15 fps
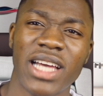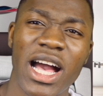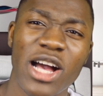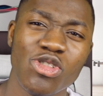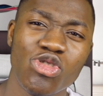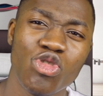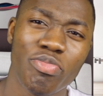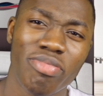
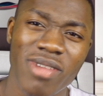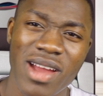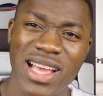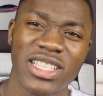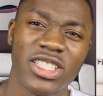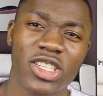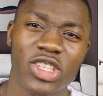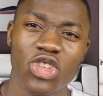How do you
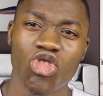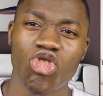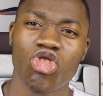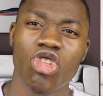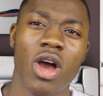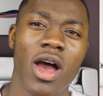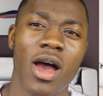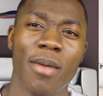press
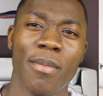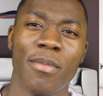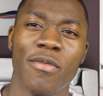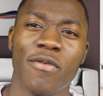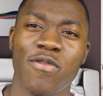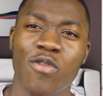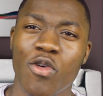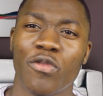
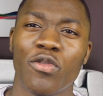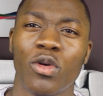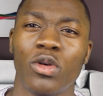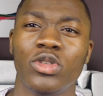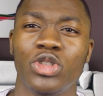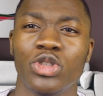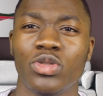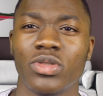for a
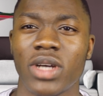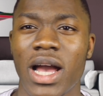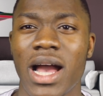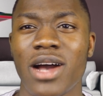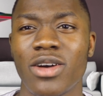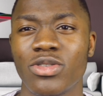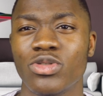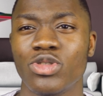photo shoot?
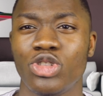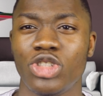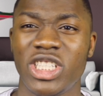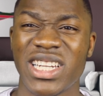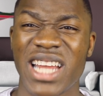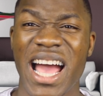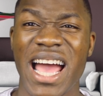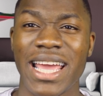How
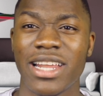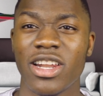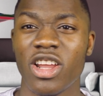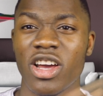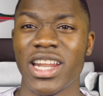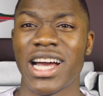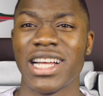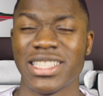did I
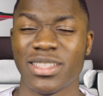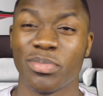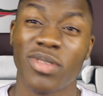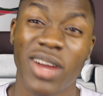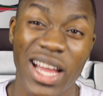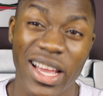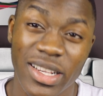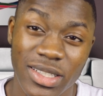learn how to
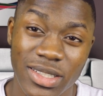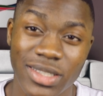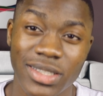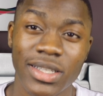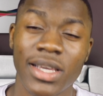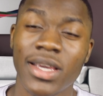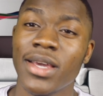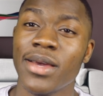
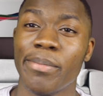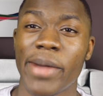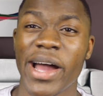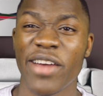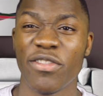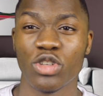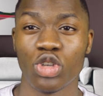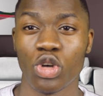press
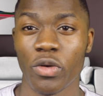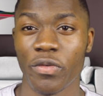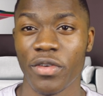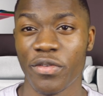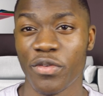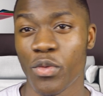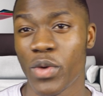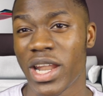my
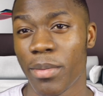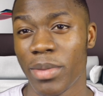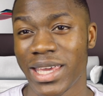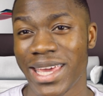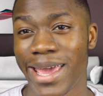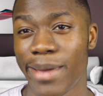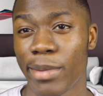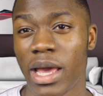photography for when I
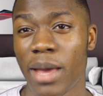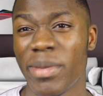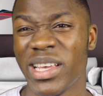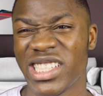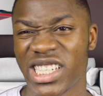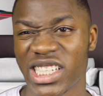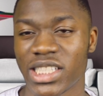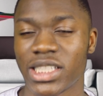became a
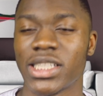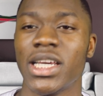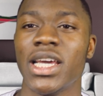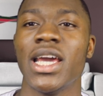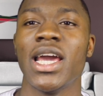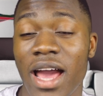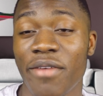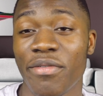business?
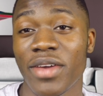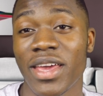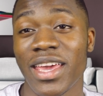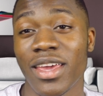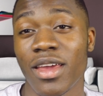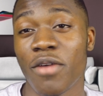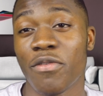I have a